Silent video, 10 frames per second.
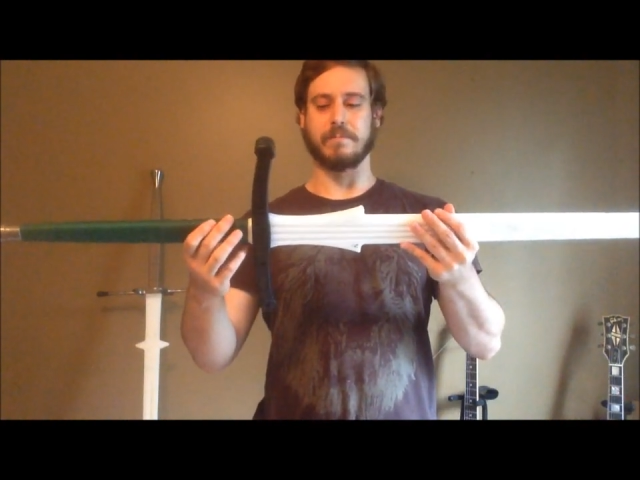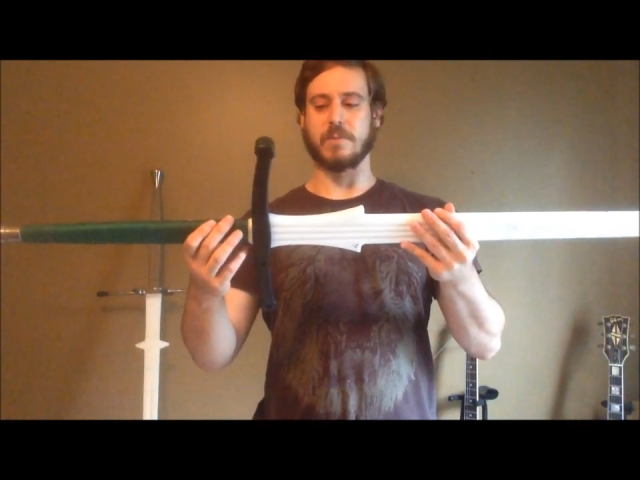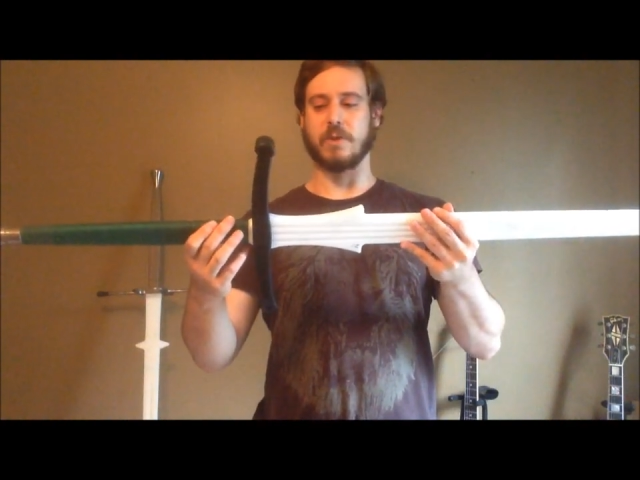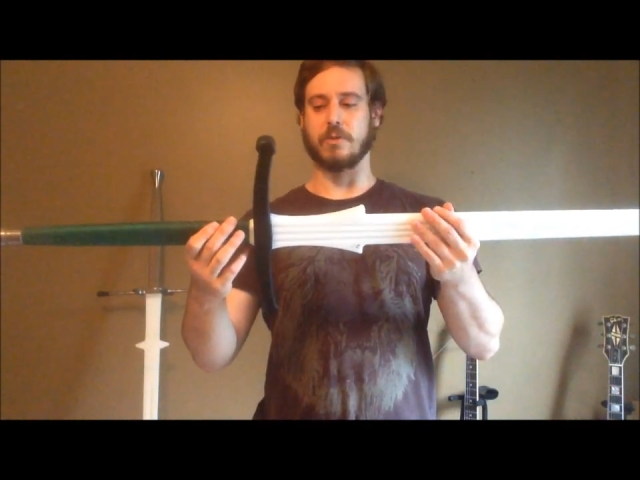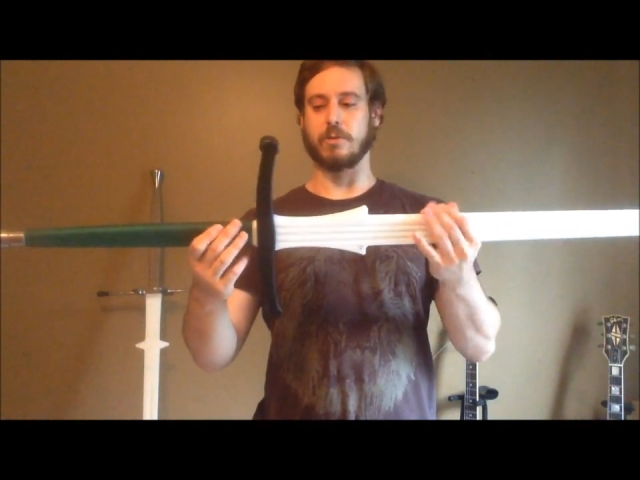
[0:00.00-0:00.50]

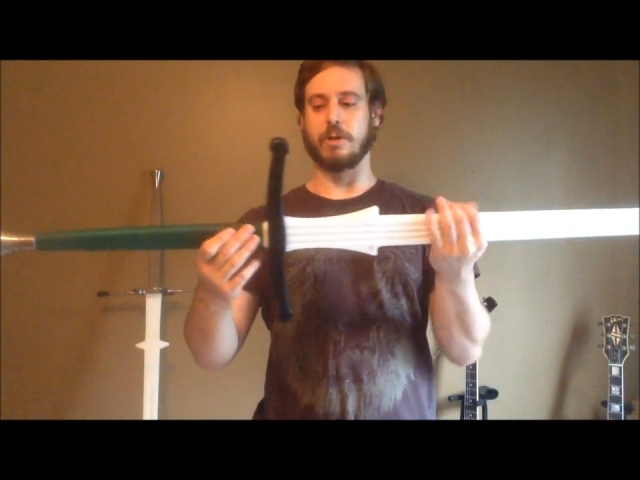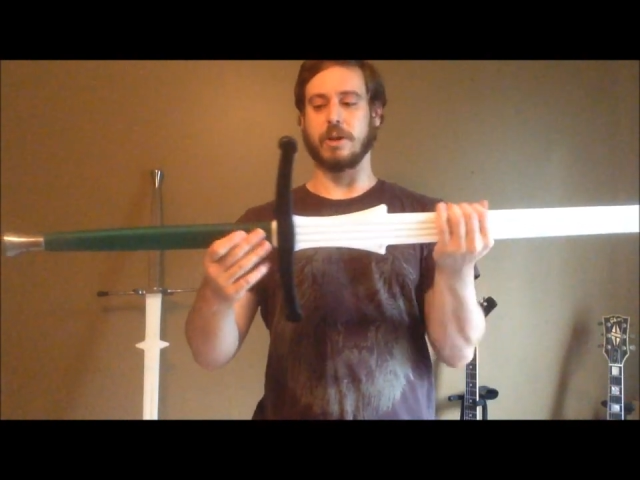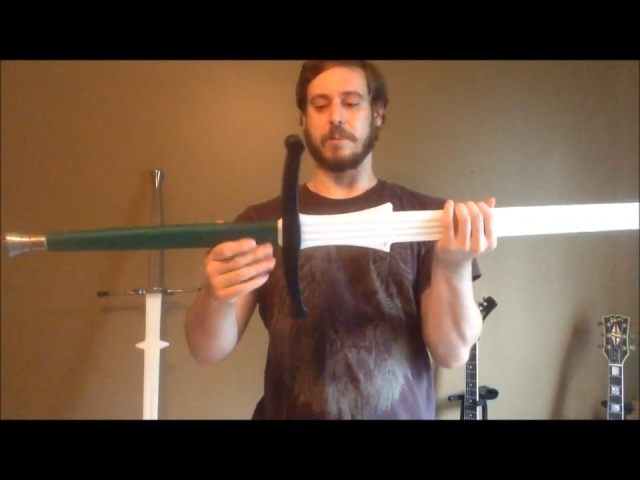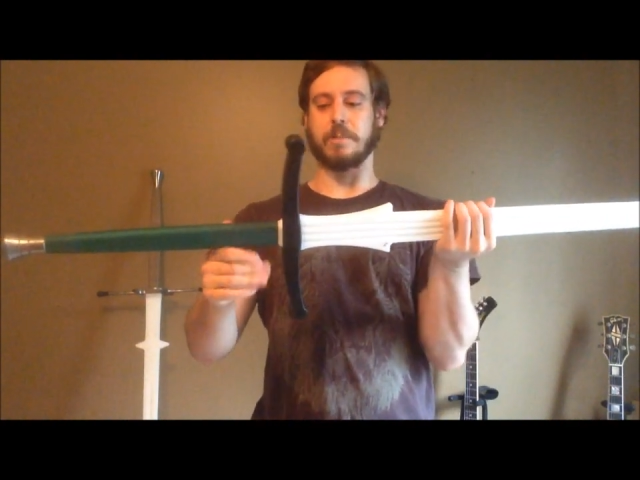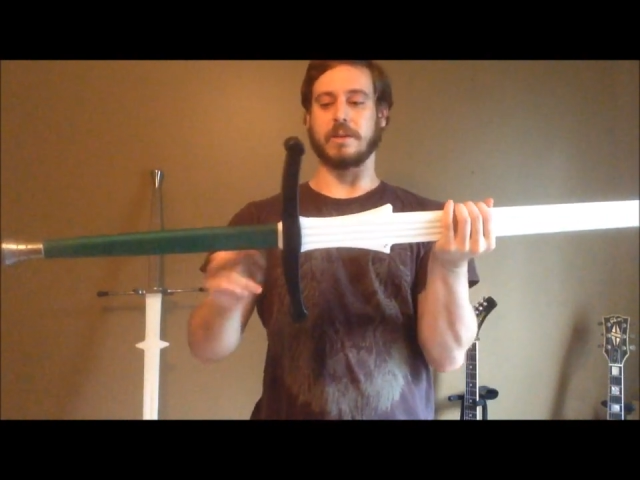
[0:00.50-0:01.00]
doesn't
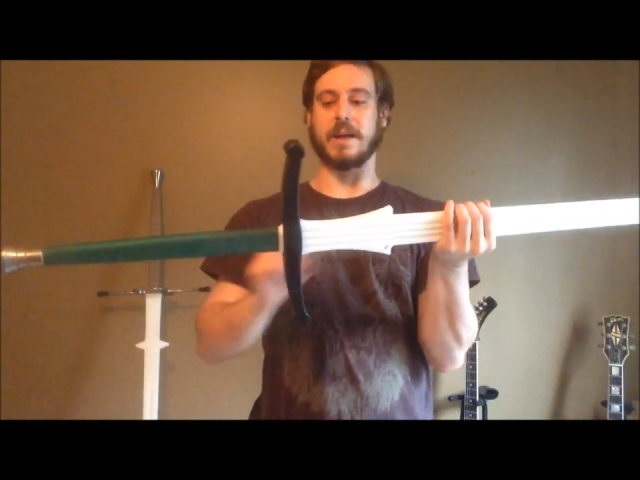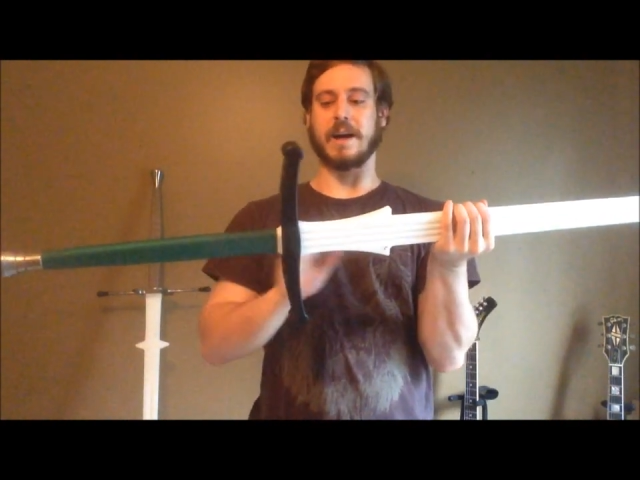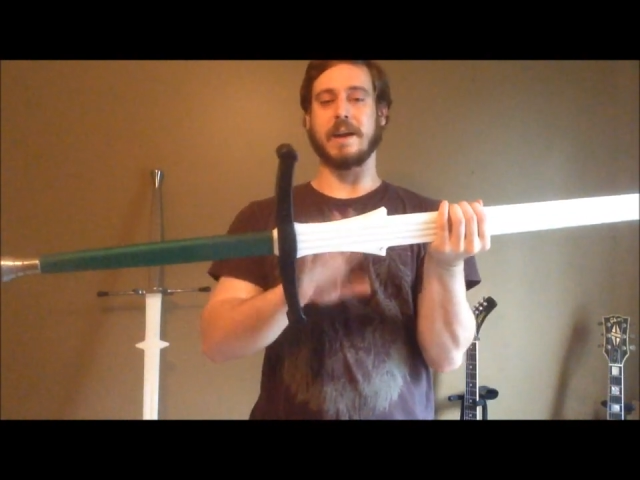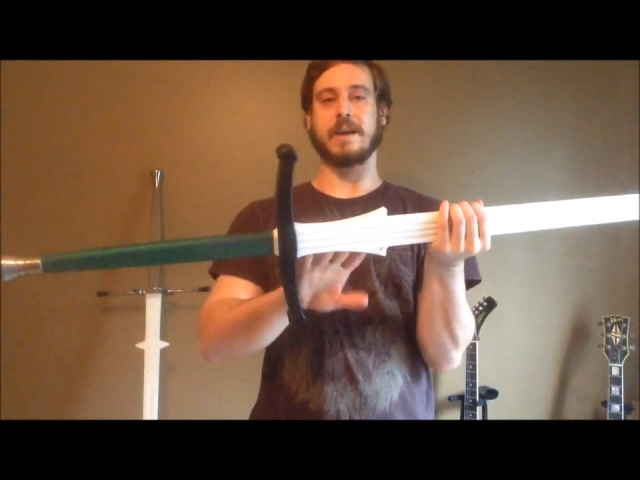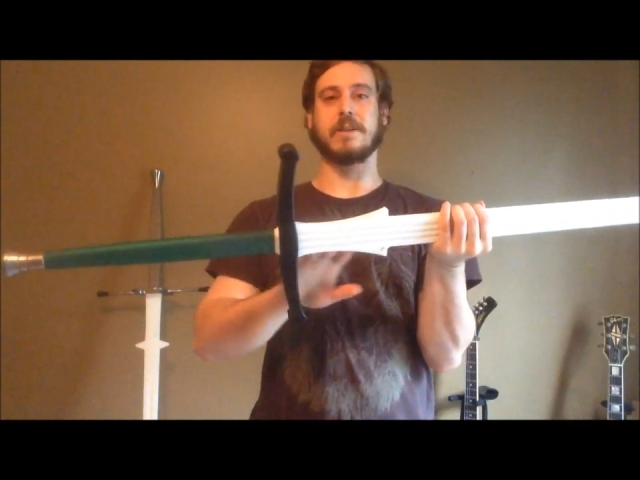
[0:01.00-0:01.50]
really
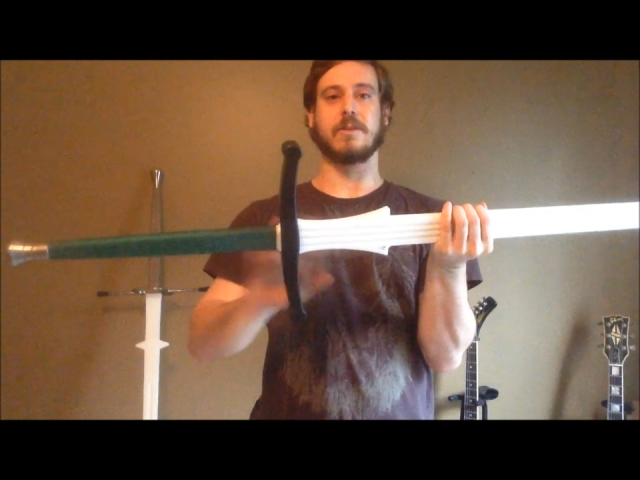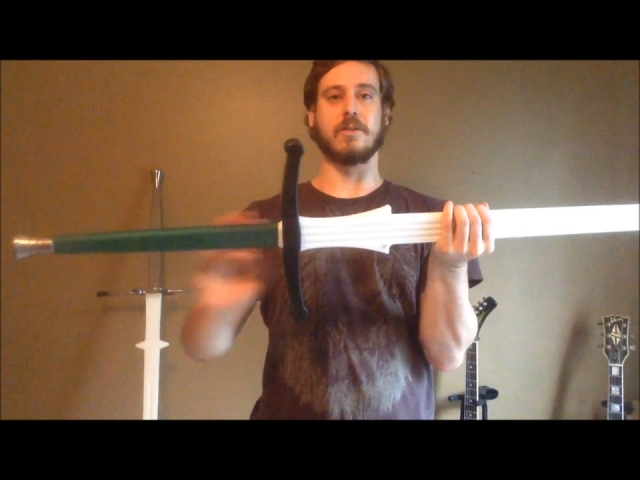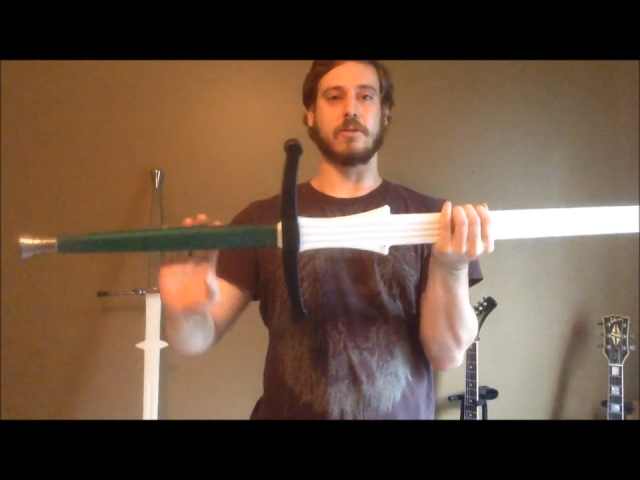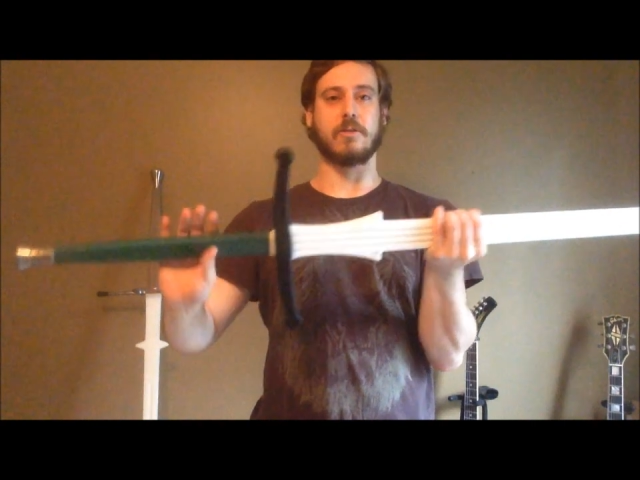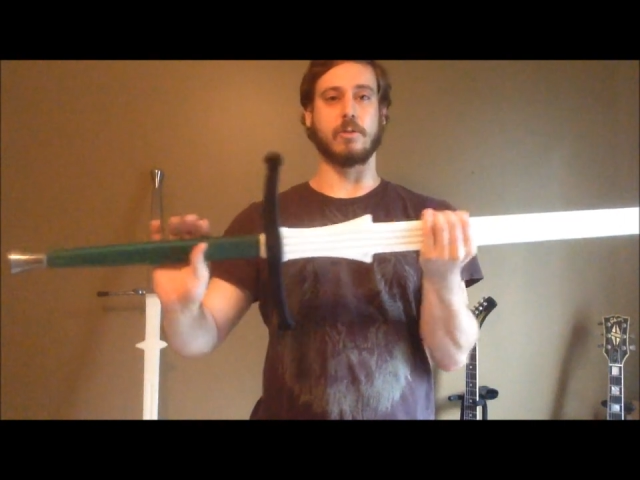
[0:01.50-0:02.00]
apply to
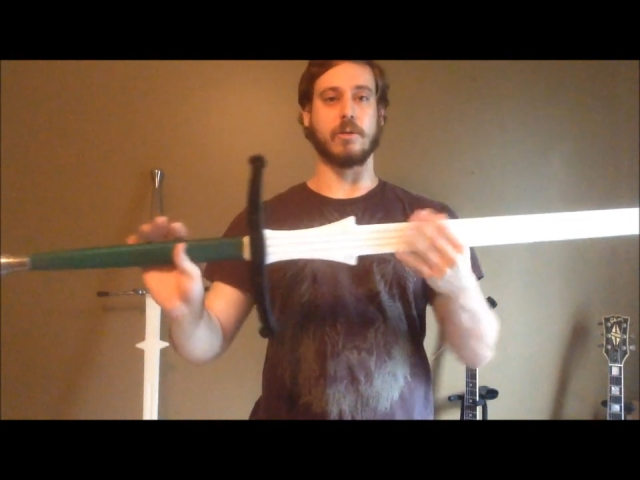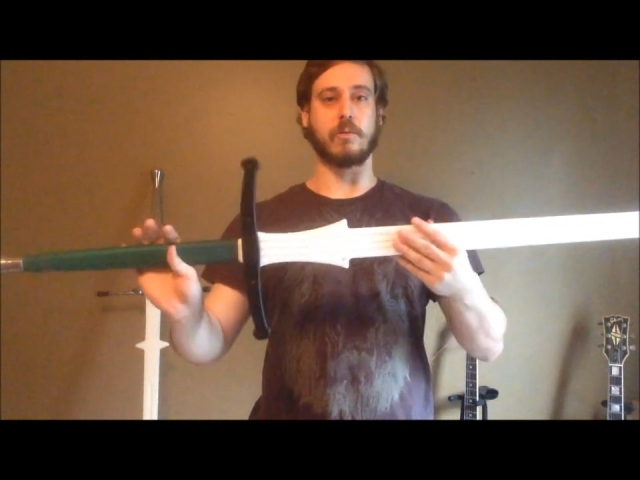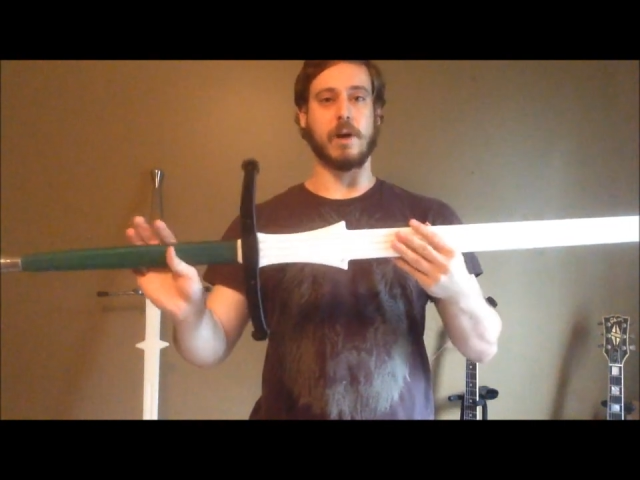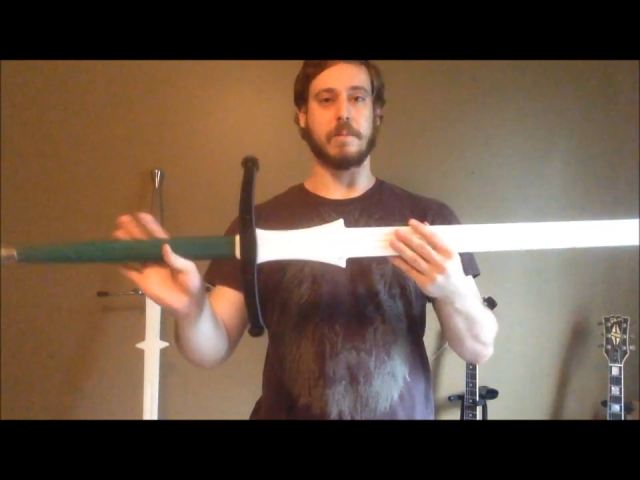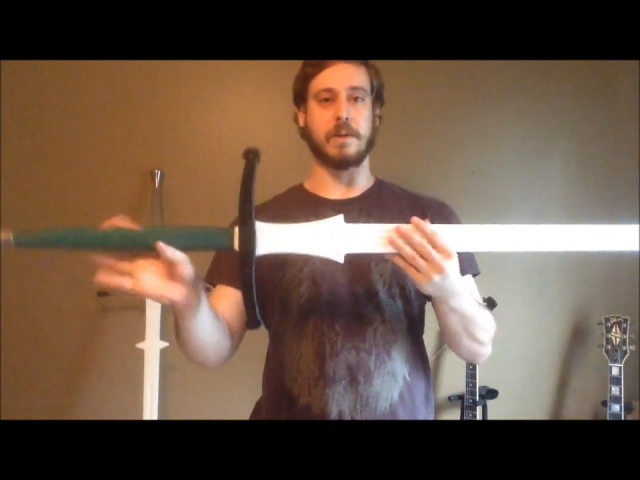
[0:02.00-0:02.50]
this sort
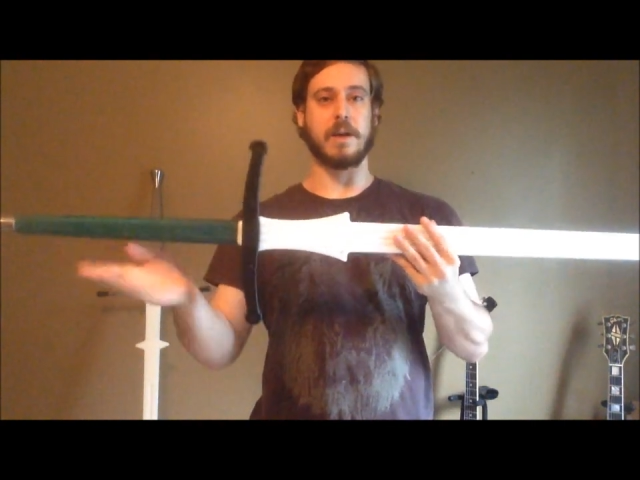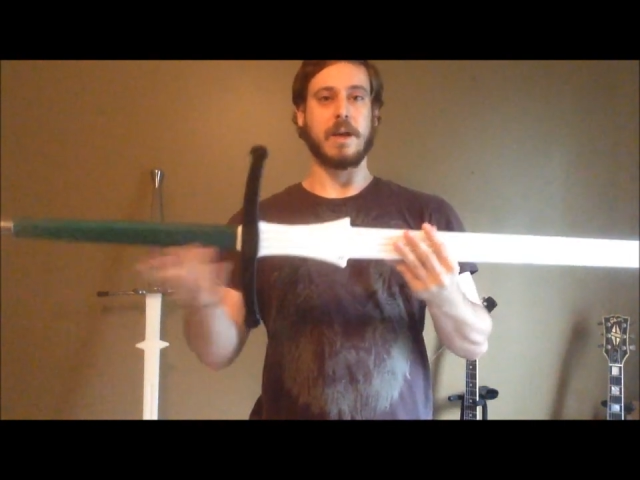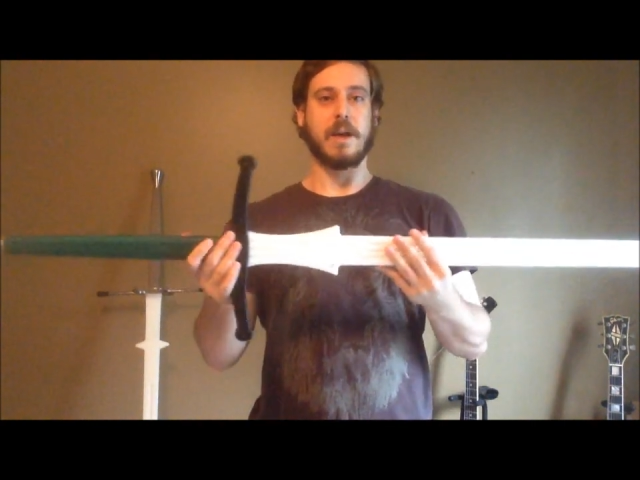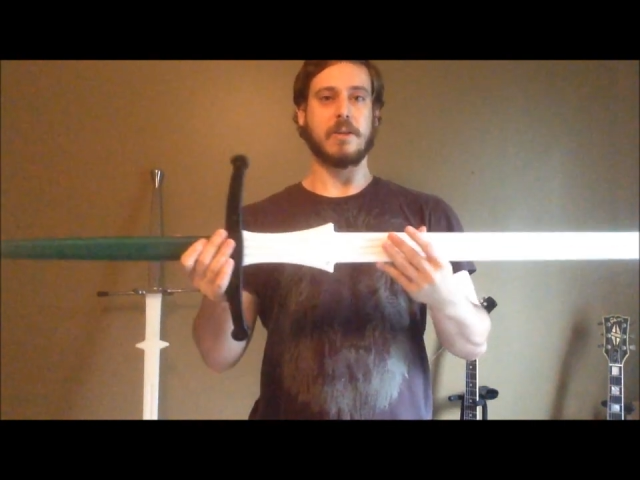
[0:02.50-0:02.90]
of weapon.